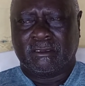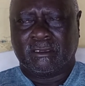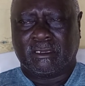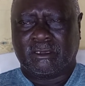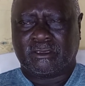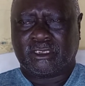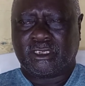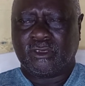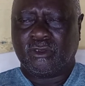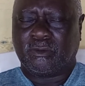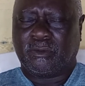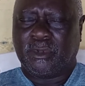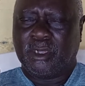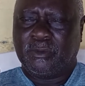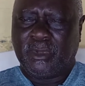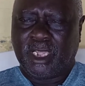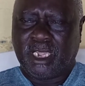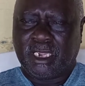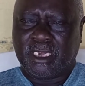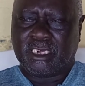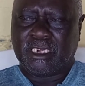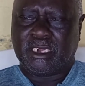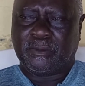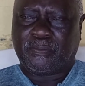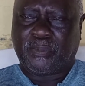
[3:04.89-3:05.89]
I'll say over my
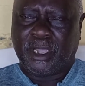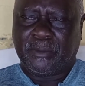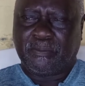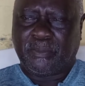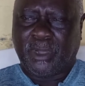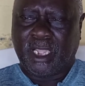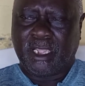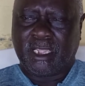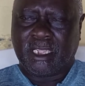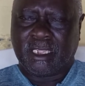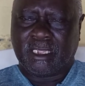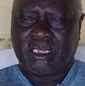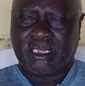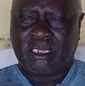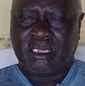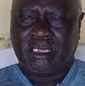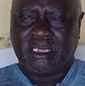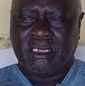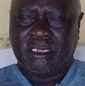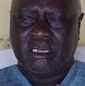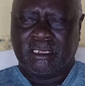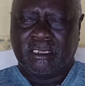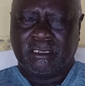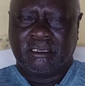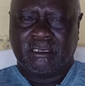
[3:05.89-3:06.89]
papa.
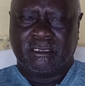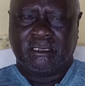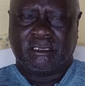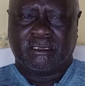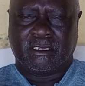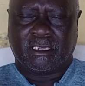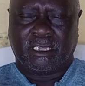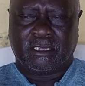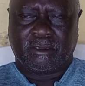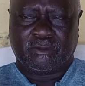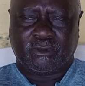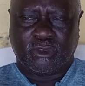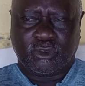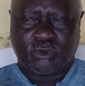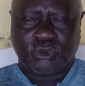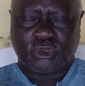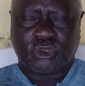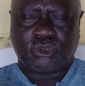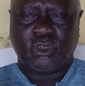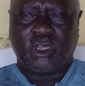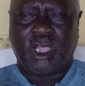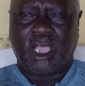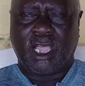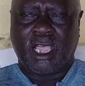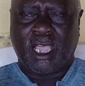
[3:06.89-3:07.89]

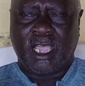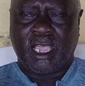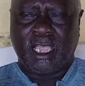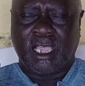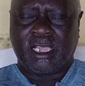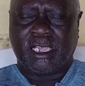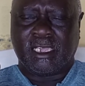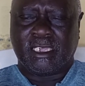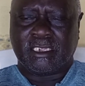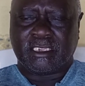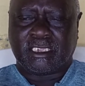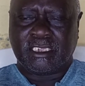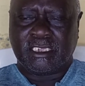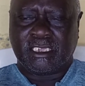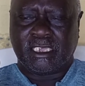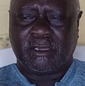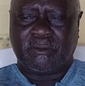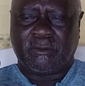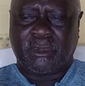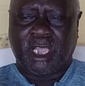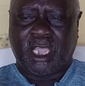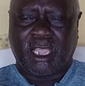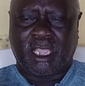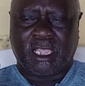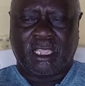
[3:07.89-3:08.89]

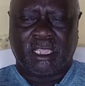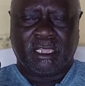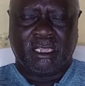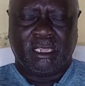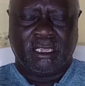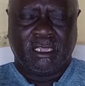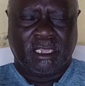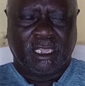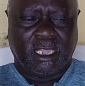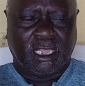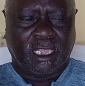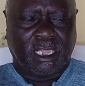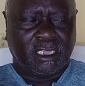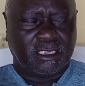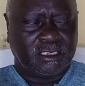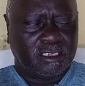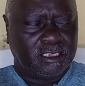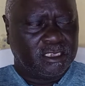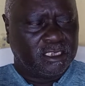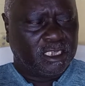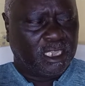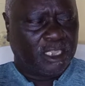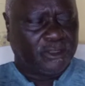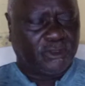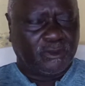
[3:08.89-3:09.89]
Emma,
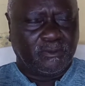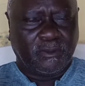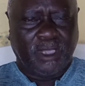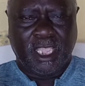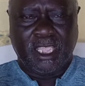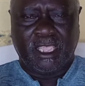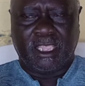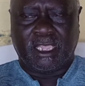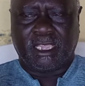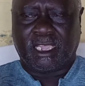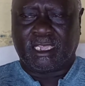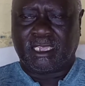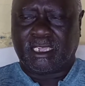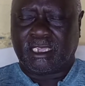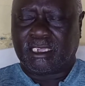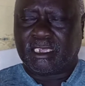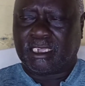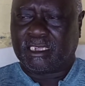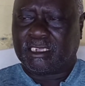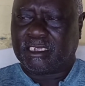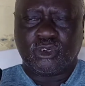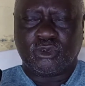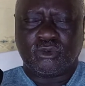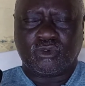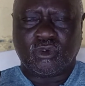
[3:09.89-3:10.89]

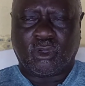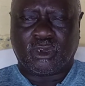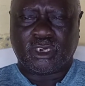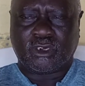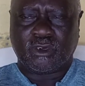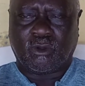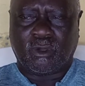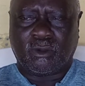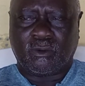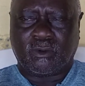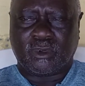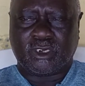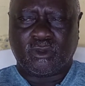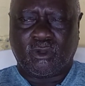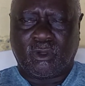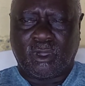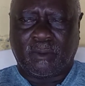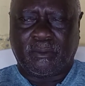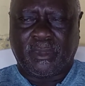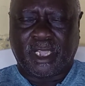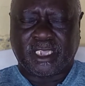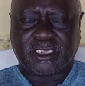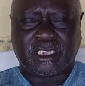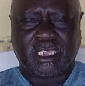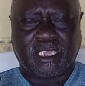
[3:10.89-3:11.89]
I do what you want
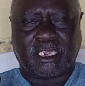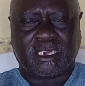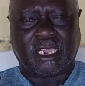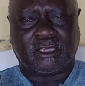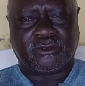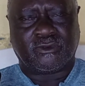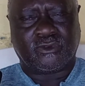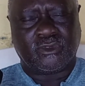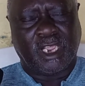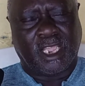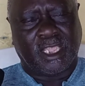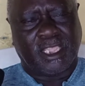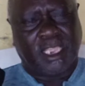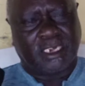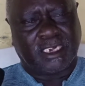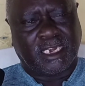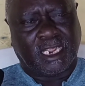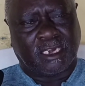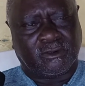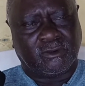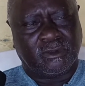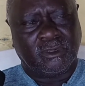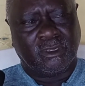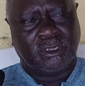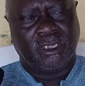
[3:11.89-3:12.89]
to say, and I do. I had done
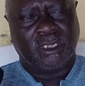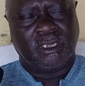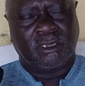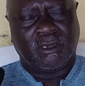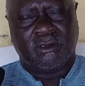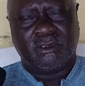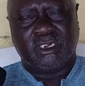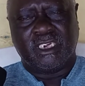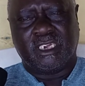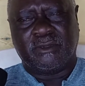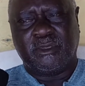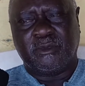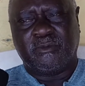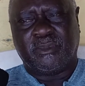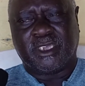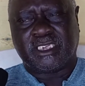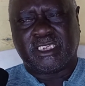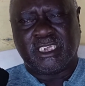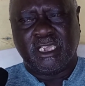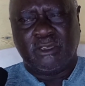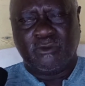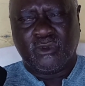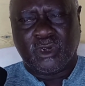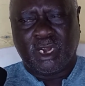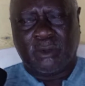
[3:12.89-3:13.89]
only be
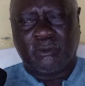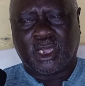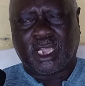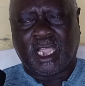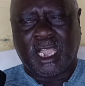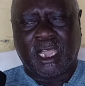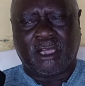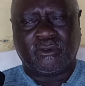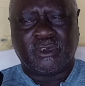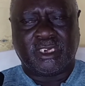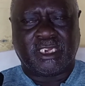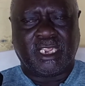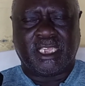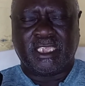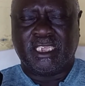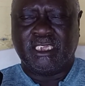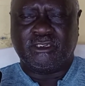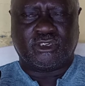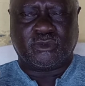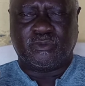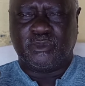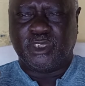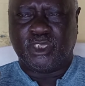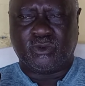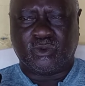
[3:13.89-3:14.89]
ashamed we come with the yen
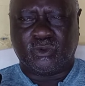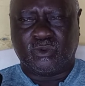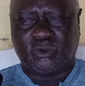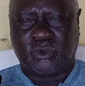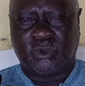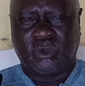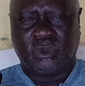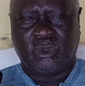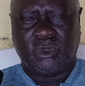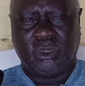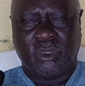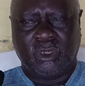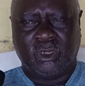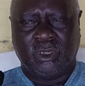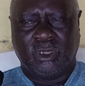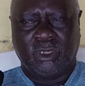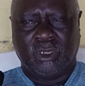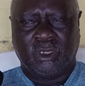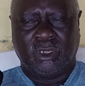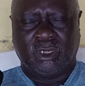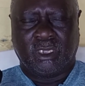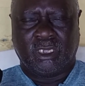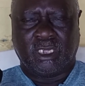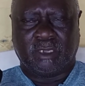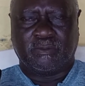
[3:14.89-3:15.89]
to me.
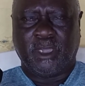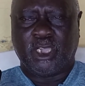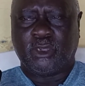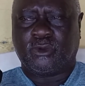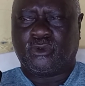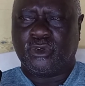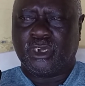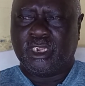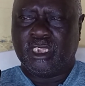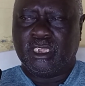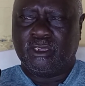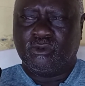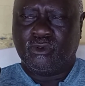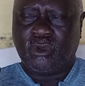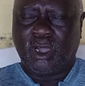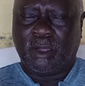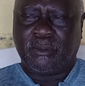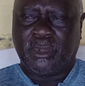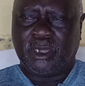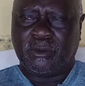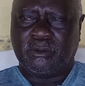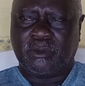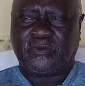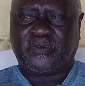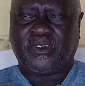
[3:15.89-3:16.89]
I'm not really who have
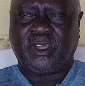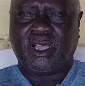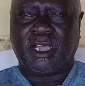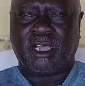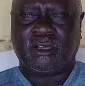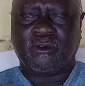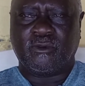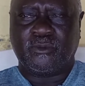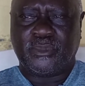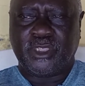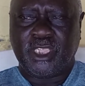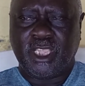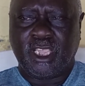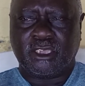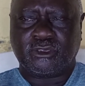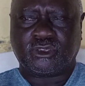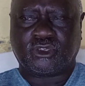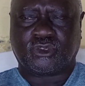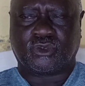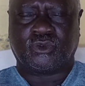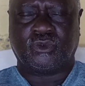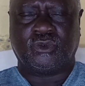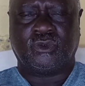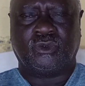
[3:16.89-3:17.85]
been for how dear so.